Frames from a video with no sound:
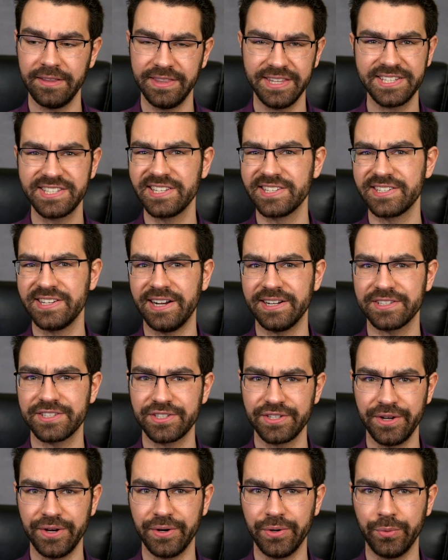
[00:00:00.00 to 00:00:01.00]
This is not
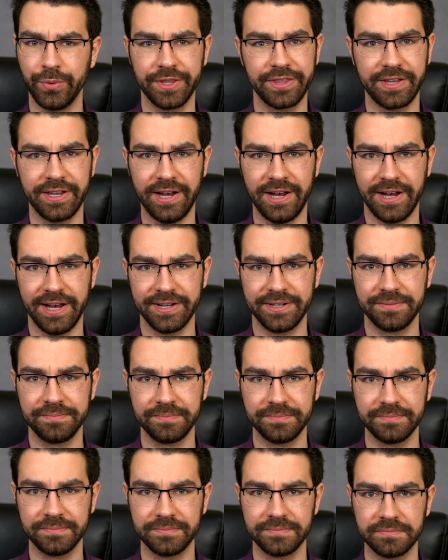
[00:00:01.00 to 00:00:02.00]
so with God.
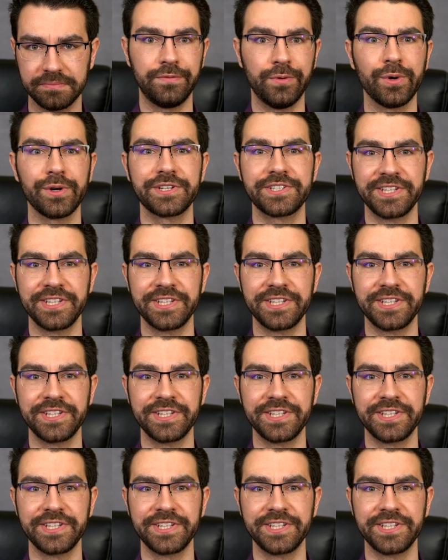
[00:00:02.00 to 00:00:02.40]
For